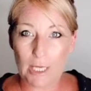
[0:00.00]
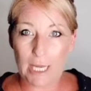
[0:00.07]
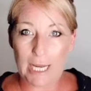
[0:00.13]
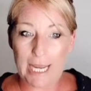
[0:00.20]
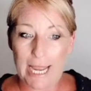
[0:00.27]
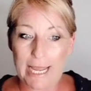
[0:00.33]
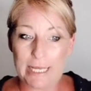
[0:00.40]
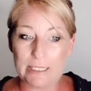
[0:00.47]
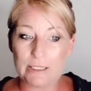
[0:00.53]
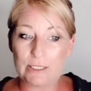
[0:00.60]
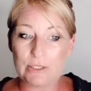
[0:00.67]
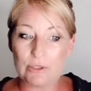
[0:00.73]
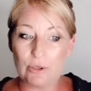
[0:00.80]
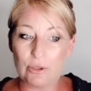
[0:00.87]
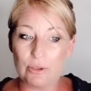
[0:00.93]
And
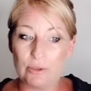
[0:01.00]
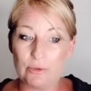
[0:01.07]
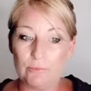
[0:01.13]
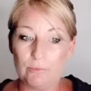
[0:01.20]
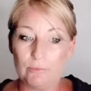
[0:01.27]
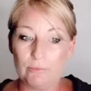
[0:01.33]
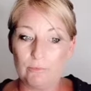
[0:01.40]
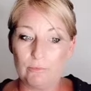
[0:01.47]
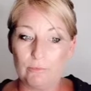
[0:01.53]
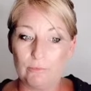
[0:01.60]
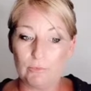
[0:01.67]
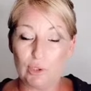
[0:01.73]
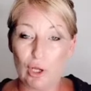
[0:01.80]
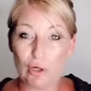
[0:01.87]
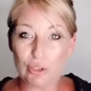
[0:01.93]
so
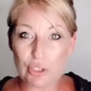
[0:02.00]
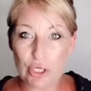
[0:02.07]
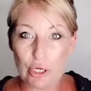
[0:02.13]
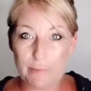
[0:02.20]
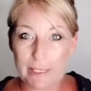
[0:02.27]
long-term